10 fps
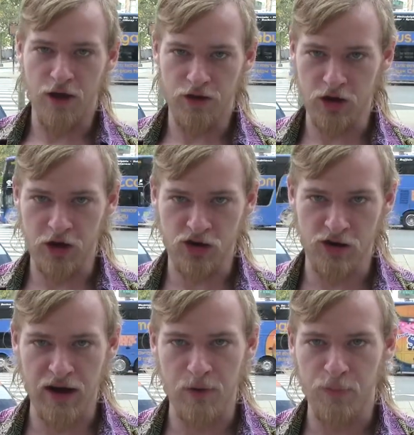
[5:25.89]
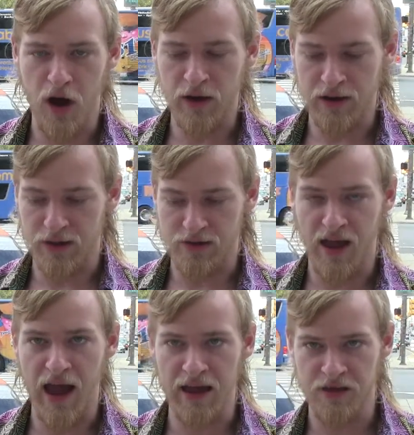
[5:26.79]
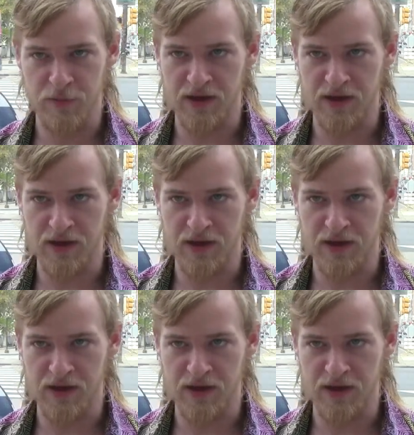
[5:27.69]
you could create a bucket-sized